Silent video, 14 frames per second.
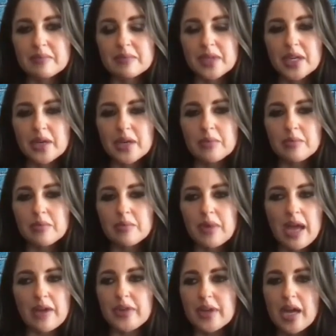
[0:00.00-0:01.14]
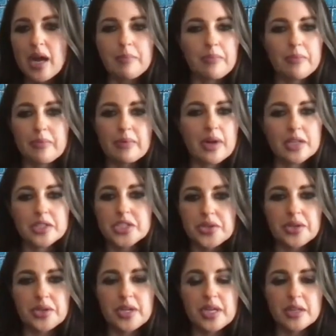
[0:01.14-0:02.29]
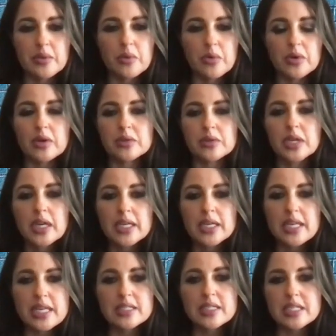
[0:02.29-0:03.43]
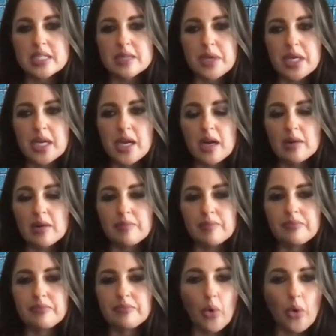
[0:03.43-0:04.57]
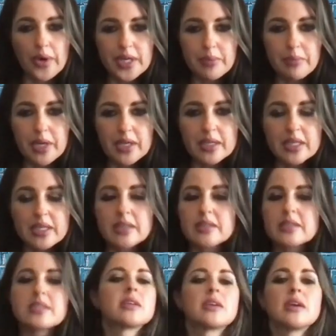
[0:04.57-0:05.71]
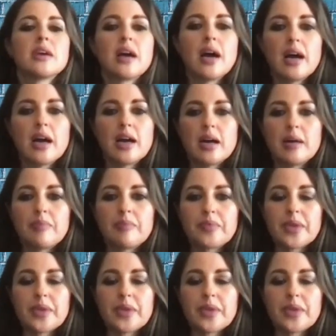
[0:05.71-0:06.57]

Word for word: you know, every com- country in the world needs to become more independent. Um,